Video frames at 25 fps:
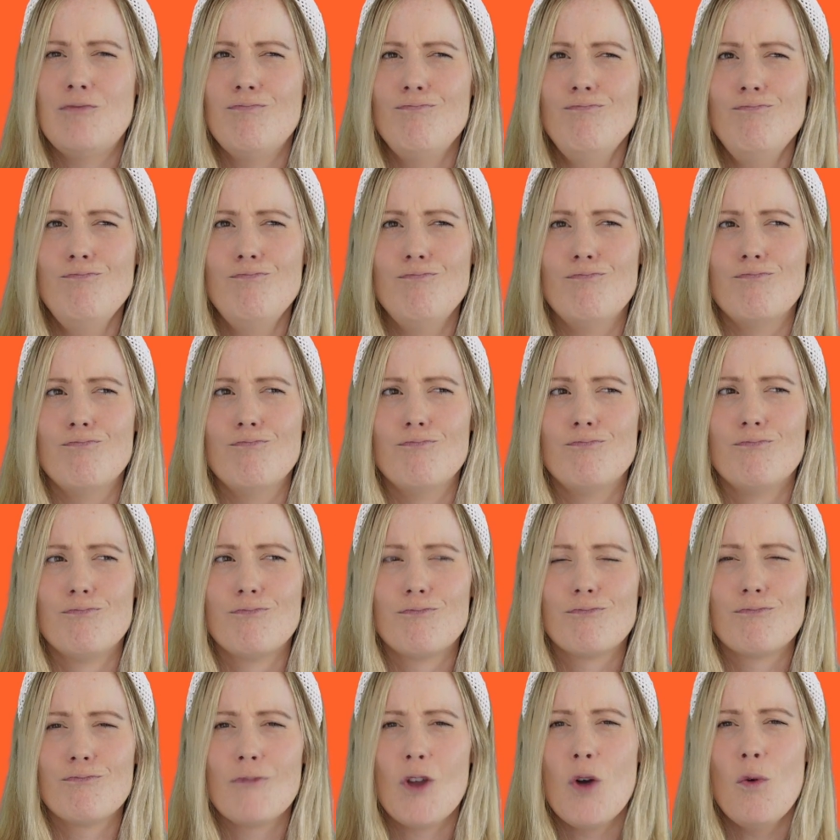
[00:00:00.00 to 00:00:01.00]
Hmm.
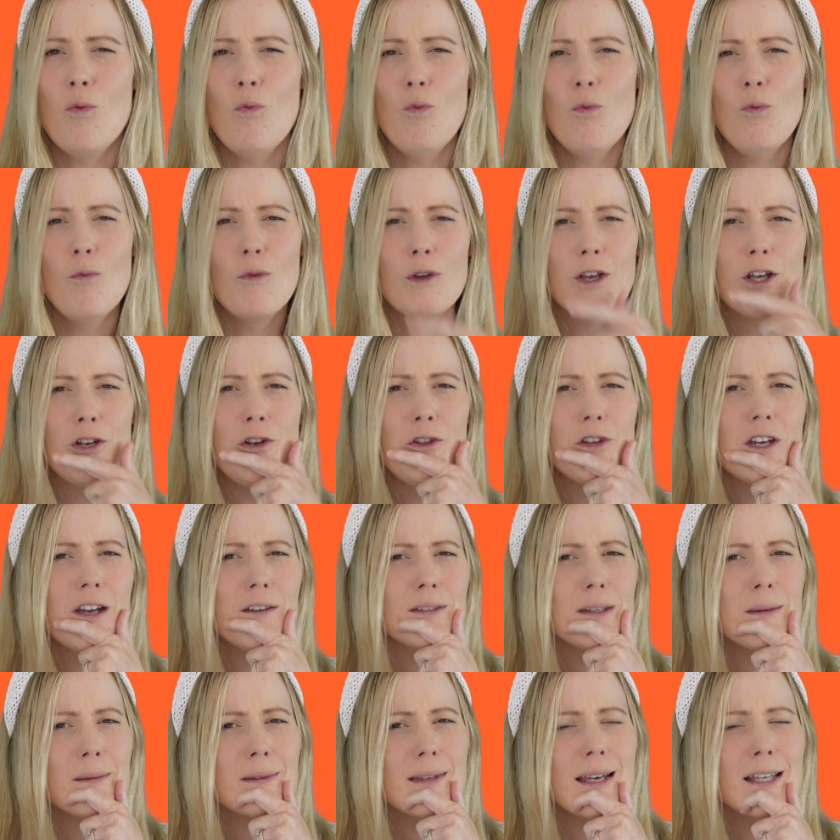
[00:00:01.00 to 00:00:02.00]
Can you think
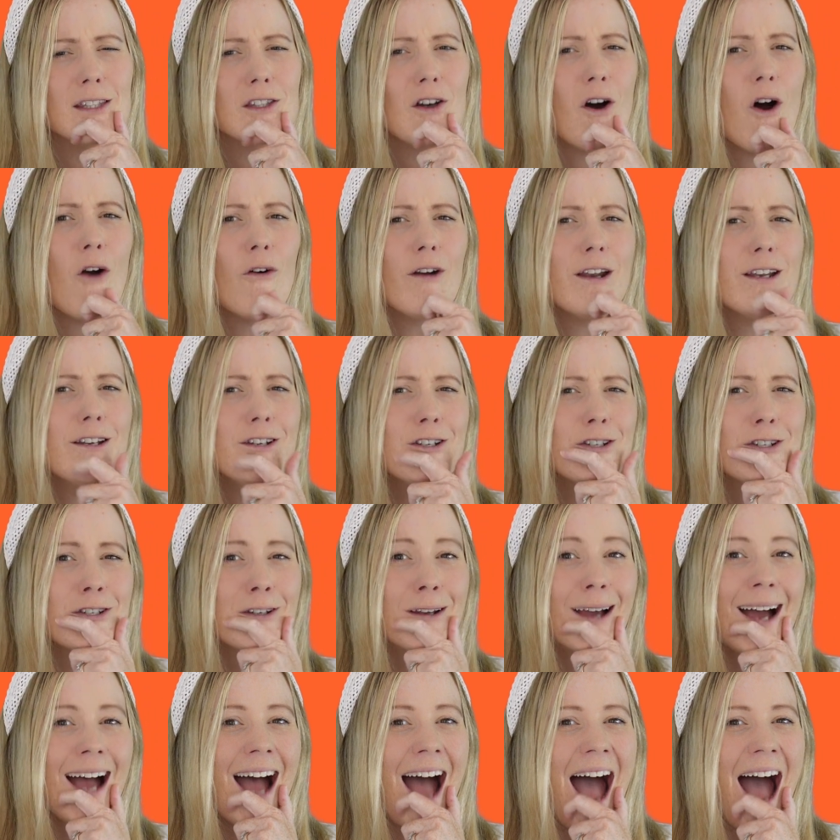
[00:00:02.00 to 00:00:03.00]
of something that's orange?